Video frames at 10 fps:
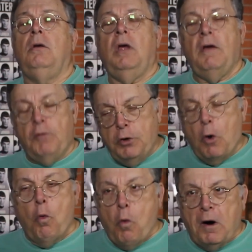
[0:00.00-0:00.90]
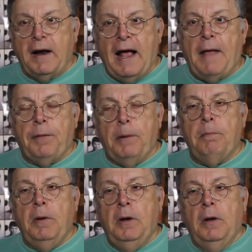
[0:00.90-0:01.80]
if you don't work at
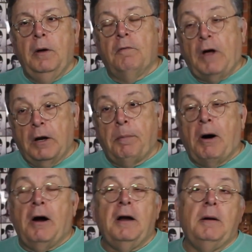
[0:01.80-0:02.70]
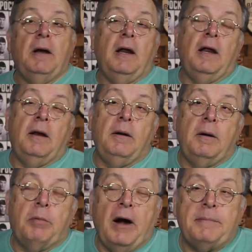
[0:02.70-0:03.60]
them, fall apart and
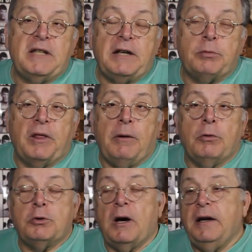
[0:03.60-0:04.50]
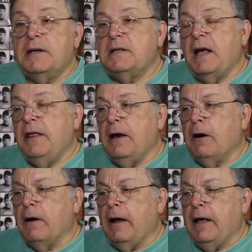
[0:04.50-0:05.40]
and perhaps that's what they were trying to say
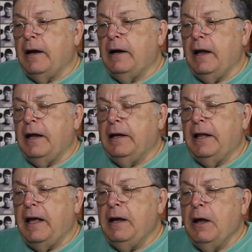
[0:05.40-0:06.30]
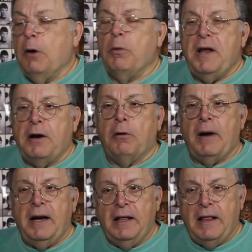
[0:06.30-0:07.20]
there and and they
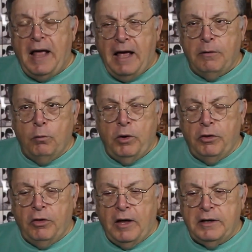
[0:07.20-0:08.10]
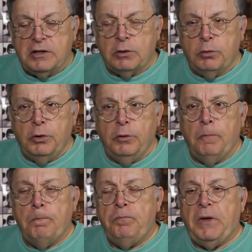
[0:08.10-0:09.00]
reiterated that with uh, Saru
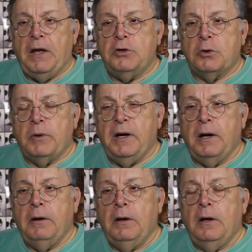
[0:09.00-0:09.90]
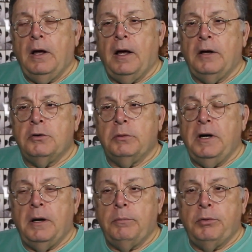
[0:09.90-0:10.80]
and T'Rina. Uh,
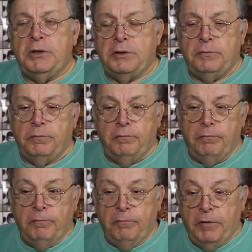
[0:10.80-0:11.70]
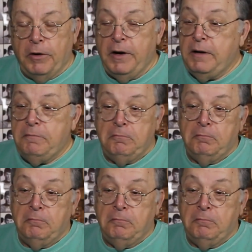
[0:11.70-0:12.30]
T'Rina puts very